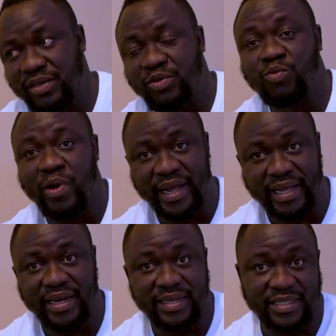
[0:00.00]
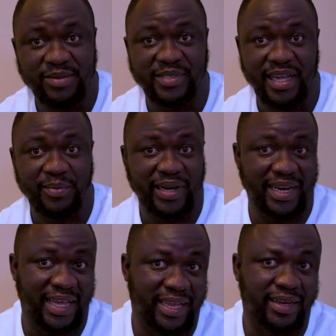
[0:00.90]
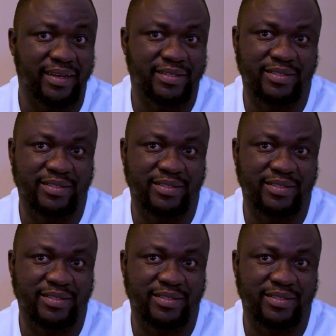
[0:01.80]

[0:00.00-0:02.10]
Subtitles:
You're working at the same time and learning.